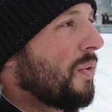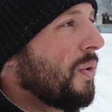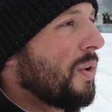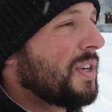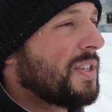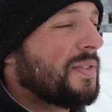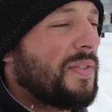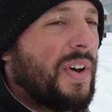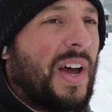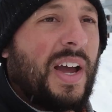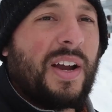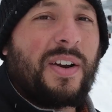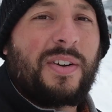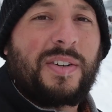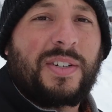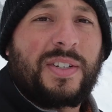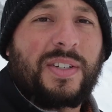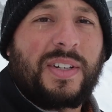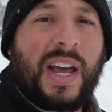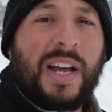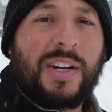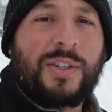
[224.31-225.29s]
forest
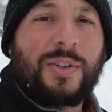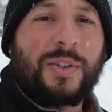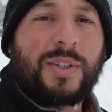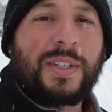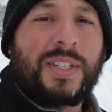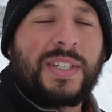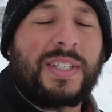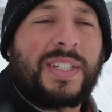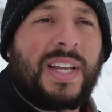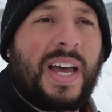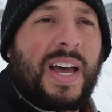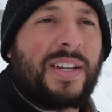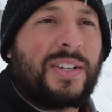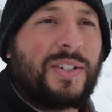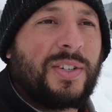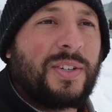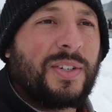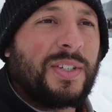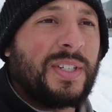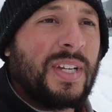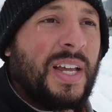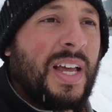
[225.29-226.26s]
fires, natural
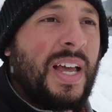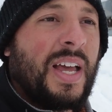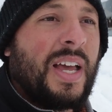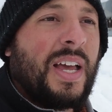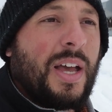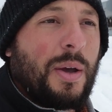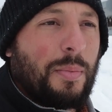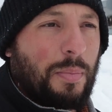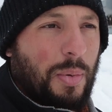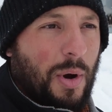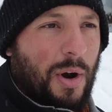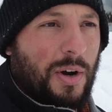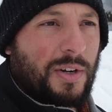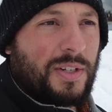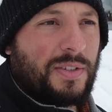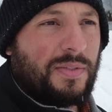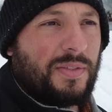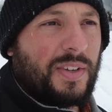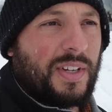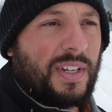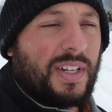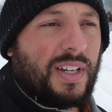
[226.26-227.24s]
disasters, and
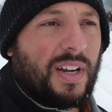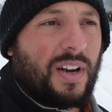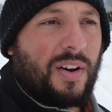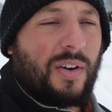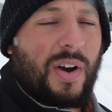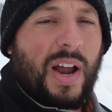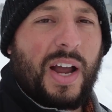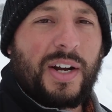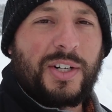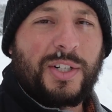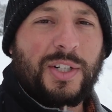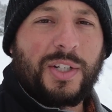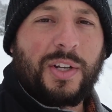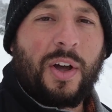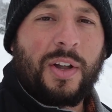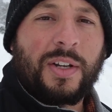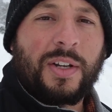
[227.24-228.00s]
parts of it are actually